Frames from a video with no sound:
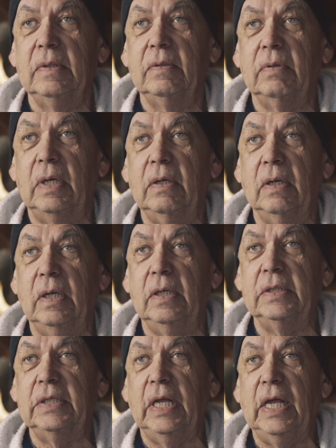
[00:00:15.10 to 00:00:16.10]
try to
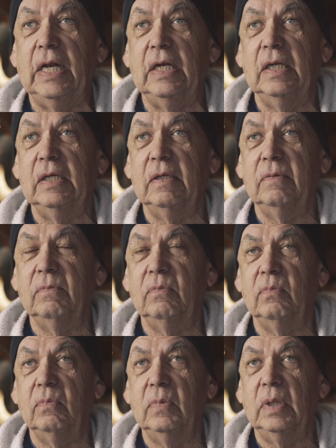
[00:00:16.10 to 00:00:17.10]
understand
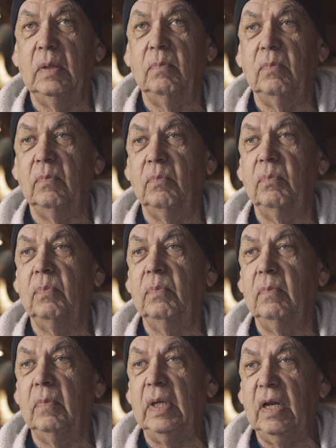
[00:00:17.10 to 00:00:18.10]
the
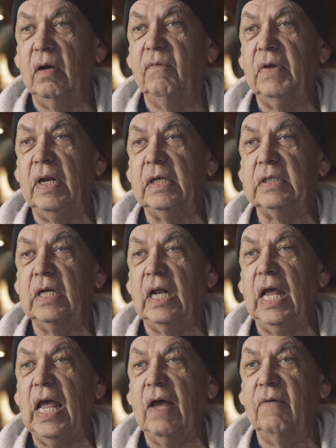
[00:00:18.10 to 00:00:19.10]
inner feelings that
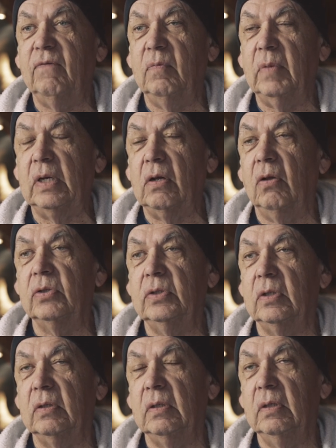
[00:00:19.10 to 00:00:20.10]
I have for my
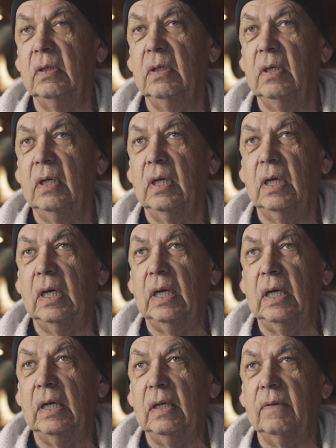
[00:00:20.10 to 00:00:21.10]
culture.
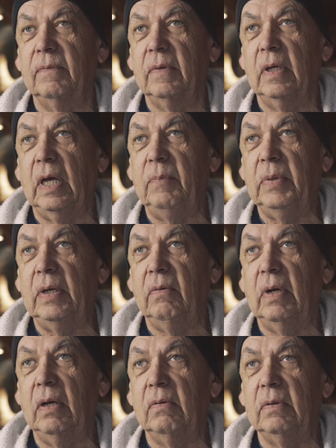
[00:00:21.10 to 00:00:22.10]
I've been
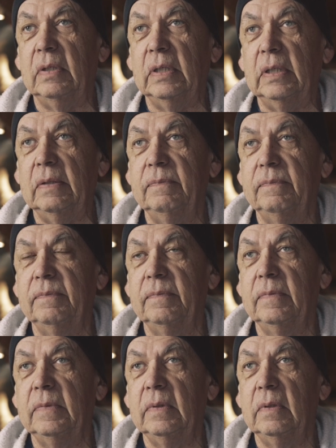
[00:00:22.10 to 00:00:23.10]
around
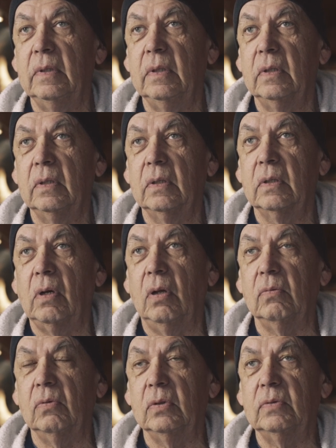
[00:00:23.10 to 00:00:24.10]

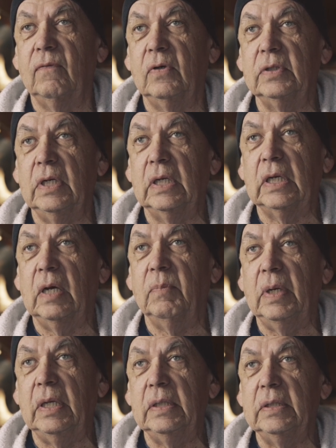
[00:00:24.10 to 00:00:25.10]
Caldwell's person. I got
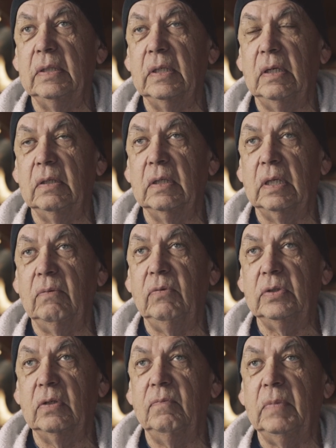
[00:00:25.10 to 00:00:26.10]
my, I
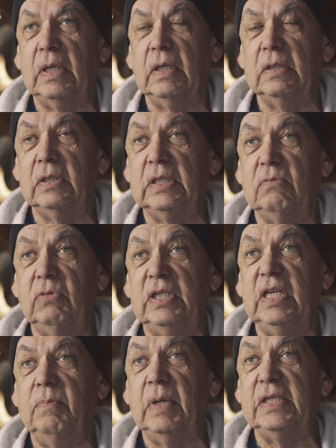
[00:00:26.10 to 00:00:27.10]

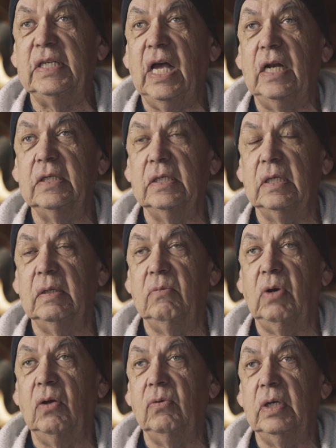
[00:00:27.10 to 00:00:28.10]
received my status
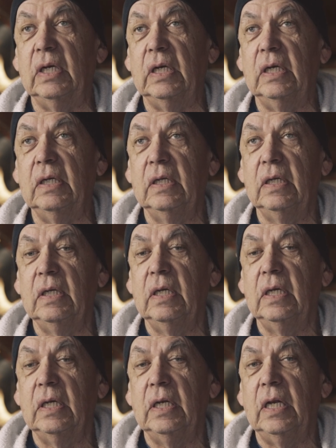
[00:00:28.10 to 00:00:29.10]
around
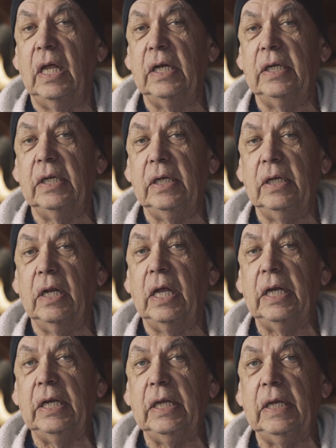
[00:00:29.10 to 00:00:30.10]

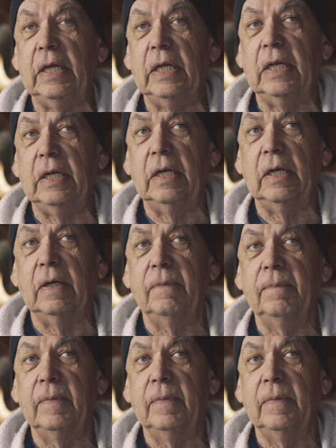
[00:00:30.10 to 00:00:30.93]
1990, and